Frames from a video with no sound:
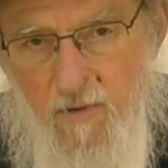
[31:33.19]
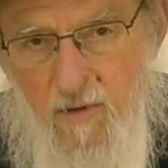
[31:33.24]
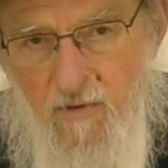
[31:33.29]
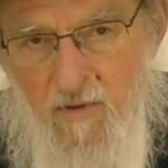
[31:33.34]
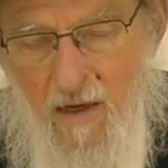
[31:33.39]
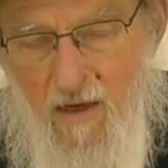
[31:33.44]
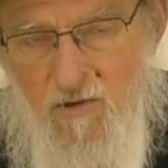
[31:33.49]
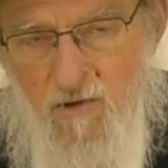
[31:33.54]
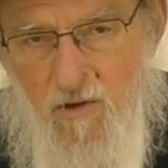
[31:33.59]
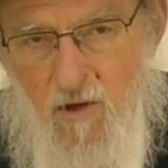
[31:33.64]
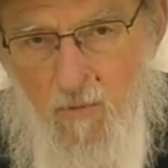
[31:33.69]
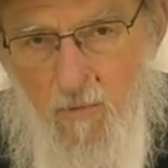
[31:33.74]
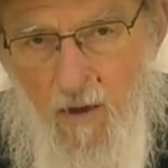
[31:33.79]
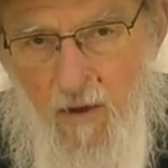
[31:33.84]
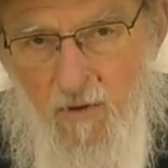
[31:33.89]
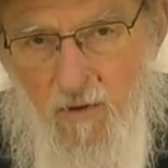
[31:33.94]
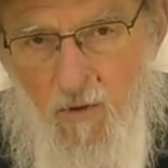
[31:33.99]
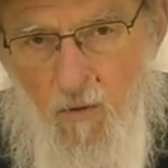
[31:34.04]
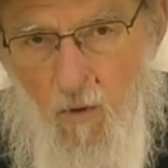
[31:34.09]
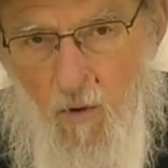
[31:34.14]
He's executed by
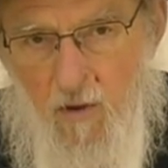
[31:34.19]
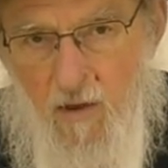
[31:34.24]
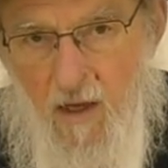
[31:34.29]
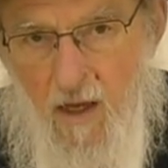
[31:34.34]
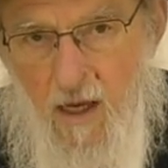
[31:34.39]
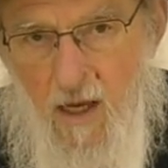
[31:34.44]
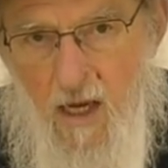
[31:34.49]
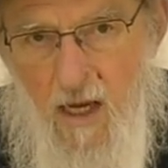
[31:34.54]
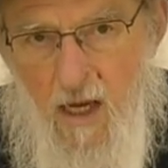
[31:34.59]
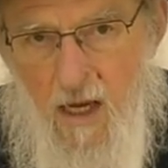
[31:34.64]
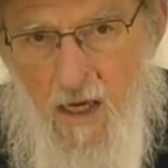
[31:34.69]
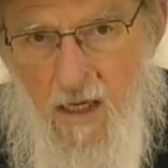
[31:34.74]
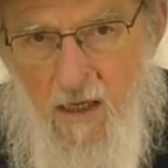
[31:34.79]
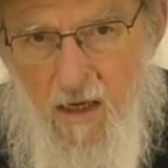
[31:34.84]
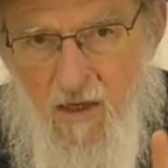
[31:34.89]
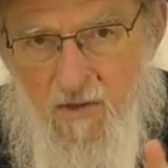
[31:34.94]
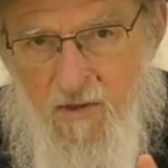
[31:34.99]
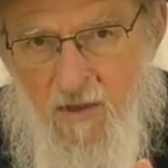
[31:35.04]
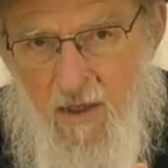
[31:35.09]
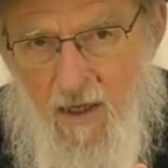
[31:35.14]
the court. He
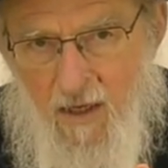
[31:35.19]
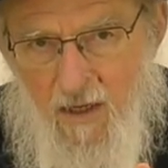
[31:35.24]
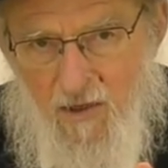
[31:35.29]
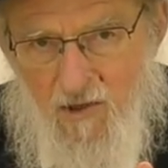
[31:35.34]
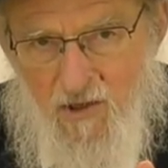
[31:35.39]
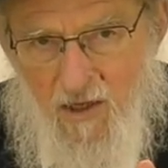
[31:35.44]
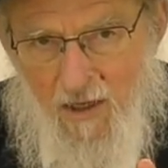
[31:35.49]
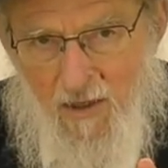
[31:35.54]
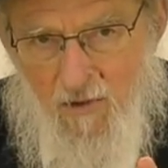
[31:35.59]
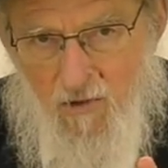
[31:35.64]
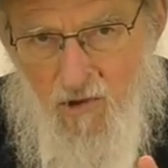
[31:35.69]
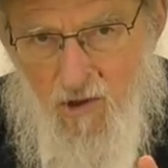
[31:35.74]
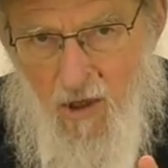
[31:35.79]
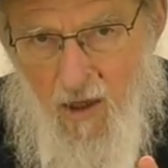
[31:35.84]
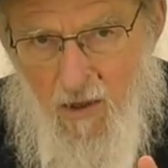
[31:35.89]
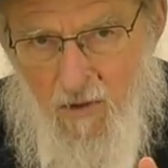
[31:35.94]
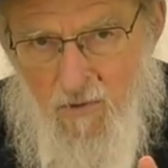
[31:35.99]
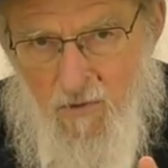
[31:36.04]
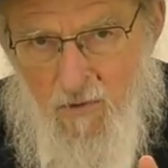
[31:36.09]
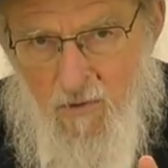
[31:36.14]
doesn't get a second
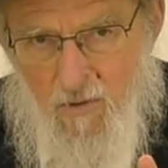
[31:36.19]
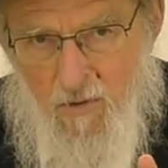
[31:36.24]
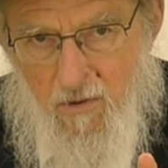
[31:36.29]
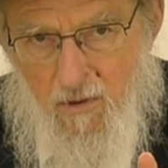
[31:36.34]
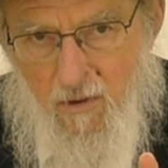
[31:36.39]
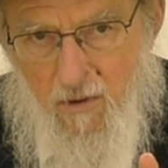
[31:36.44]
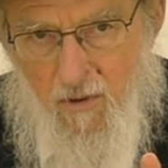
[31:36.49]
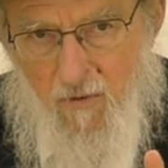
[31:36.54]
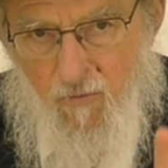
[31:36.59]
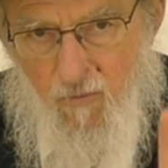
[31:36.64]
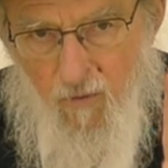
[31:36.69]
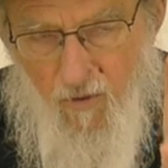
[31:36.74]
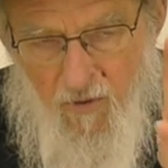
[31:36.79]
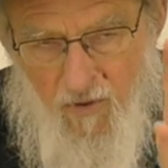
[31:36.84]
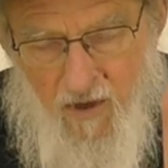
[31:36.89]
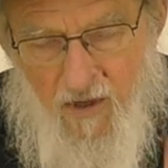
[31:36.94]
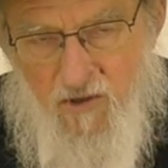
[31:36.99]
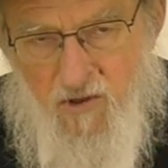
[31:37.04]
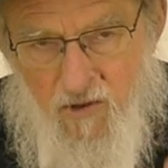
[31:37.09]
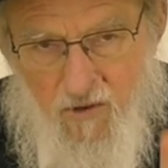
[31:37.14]
chance. For
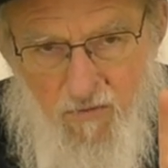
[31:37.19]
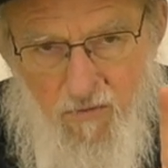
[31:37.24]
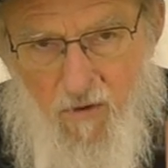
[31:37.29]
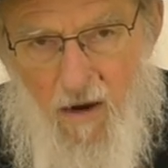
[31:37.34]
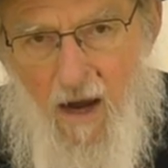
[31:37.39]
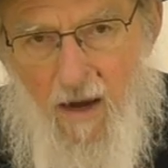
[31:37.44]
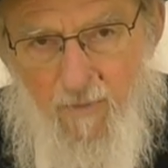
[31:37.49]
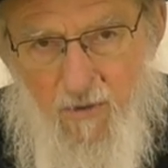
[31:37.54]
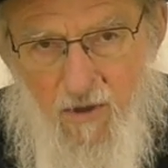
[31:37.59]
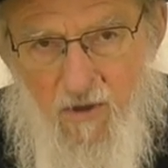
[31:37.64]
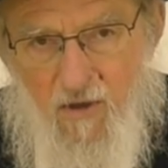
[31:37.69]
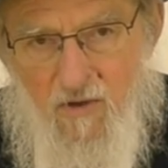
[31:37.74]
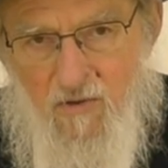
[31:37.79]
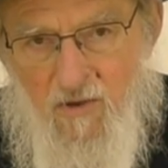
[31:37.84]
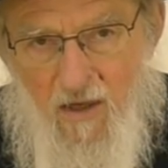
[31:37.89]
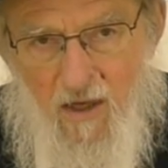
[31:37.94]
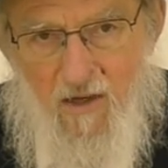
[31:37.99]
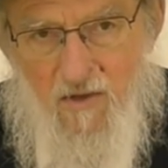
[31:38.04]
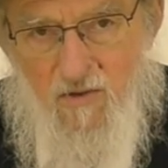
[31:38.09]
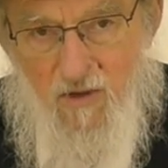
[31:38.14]
this crime, he doesn't
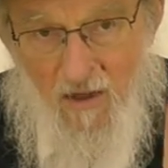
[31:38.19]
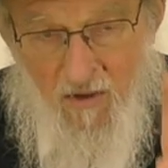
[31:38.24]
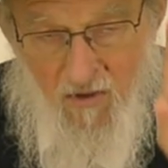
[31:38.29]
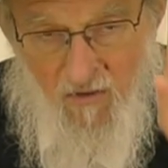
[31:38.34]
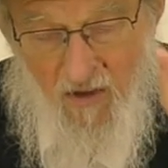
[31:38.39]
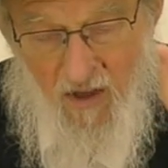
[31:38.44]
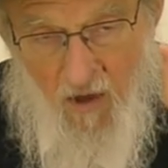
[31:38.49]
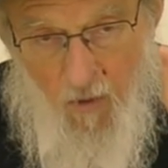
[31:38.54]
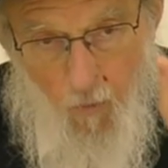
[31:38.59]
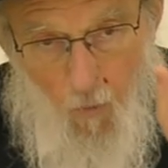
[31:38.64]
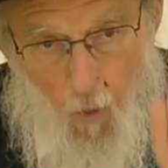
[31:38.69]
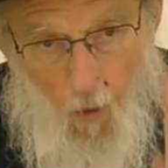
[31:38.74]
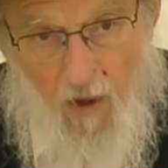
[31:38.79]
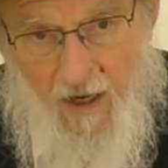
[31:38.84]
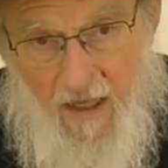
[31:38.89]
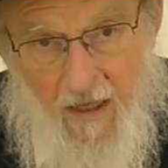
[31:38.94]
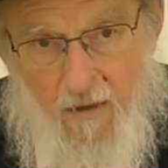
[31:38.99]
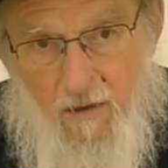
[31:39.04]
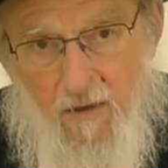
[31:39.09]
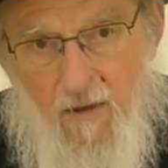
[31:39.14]
get a, he doesn't get a
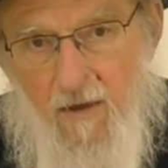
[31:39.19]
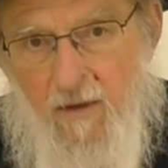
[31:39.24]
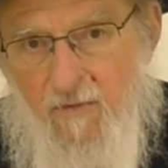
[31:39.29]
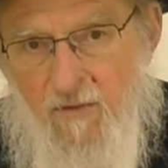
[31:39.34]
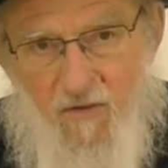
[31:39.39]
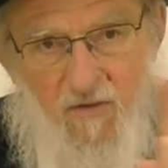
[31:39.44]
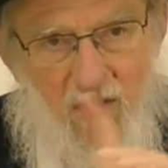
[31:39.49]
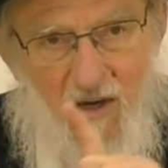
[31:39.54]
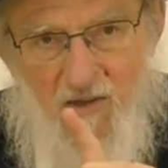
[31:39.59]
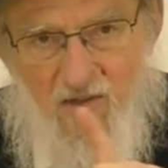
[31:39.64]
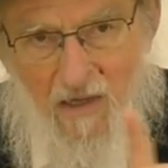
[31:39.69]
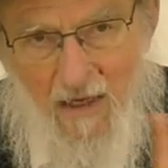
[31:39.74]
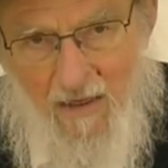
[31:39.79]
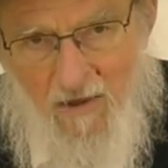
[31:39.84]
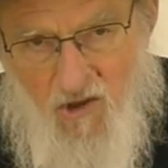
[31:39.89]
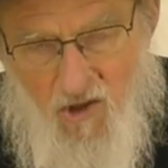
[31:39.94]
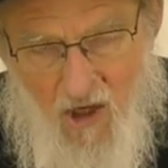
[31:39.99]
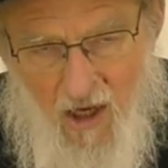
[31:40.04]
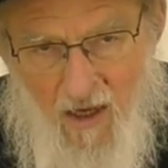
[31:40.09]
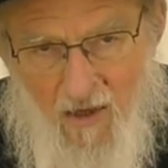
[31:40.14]
warning, doesn't get a
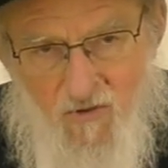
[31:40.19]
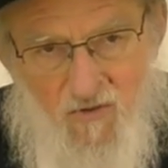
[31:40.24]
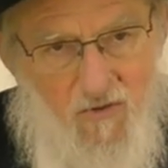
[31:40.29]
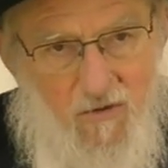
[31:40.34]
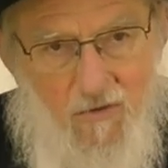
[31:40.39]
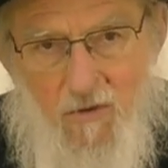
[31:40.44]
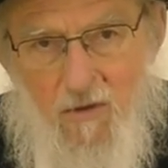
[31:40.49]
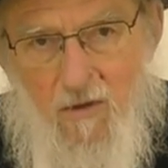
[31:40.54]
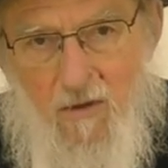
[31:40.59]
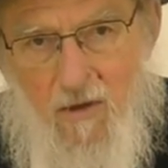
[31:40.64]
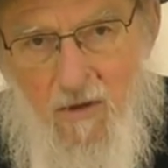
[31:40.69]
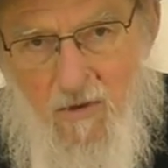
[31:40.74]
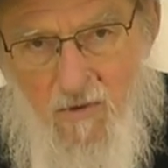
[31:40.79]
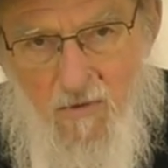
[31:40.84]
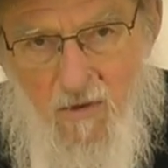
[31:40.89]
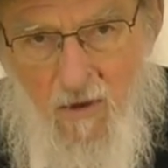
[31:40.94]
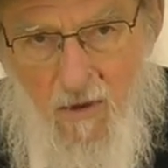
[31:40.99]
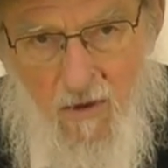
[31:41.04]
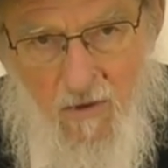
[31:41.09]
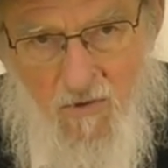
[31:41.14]
second chance.
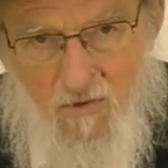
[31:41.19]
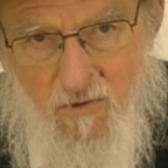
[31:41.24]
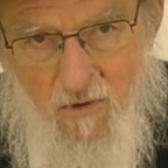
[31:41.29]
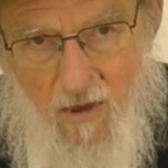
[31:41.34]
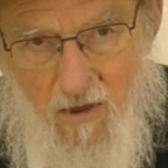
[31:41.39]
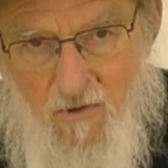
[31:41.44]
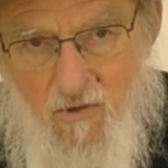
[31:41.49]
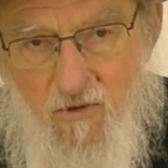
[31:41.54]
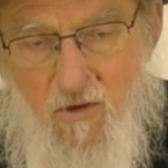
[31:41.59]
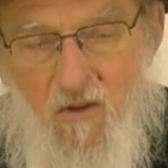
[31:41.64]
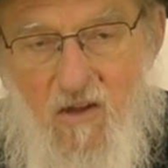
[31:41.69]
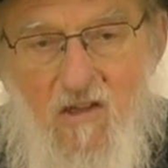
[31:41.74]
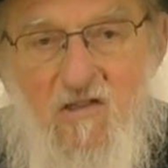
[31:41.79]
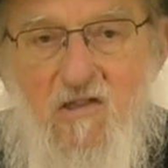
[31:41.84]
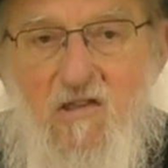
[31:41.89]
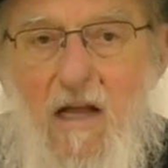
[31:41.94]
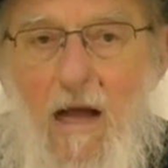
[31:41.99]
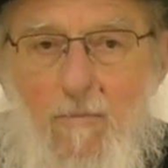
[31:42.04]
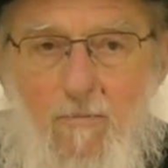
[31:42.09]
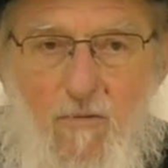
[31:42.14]
It's, it's this
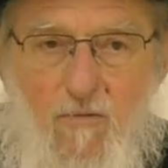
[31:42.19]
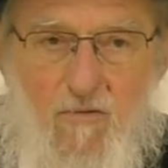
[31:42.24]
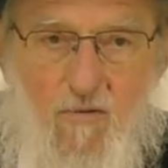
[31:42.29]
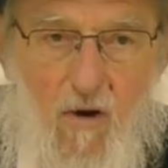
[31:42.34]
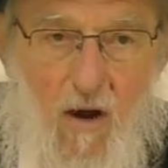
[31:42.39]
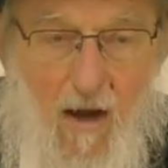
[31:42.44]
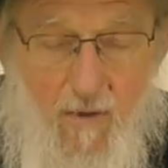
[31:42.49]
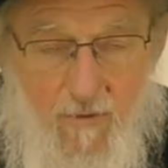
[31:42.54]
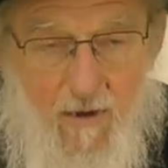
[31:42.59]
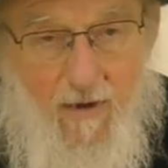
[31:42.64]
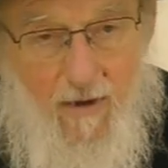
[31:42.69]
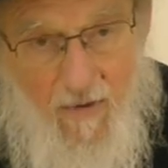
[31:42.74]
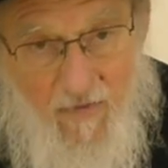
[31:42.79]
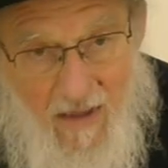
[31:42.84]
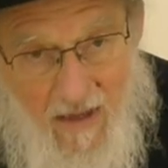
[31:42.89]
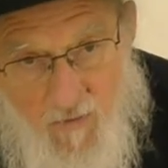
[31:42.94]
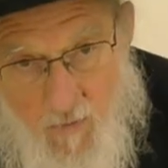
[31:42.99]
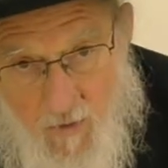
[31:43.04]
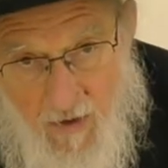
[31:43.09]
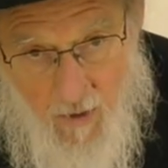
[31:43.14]
type of crime.
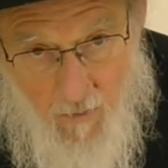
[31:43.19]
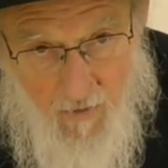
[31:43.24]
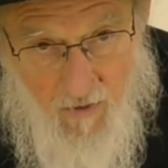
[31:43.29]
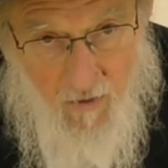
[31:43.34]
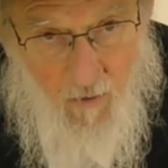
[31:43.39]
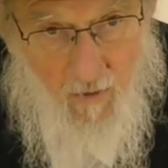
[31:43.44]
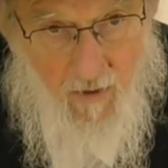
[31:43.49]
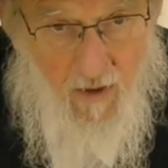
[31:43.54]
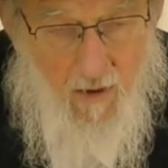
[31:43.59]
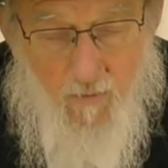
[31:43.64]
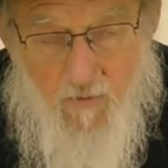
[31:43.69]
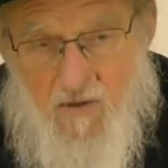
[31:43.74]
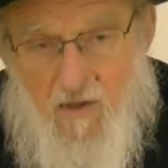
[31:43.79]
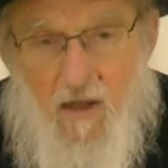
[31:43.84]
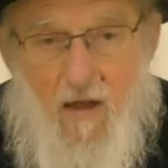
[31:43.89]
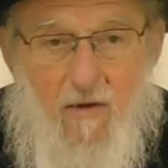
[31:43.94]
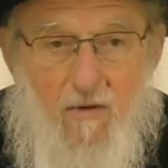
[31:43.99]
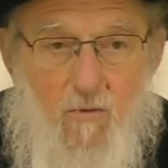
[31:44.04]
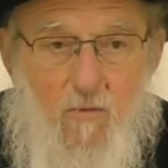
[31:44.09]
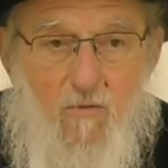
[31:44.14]
That's what they were doing. He was
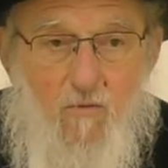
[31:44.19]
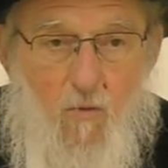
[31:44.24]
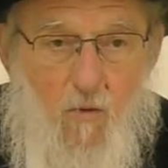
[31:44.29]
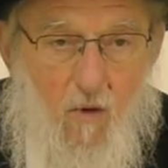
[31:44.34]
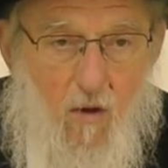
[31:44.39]
telling.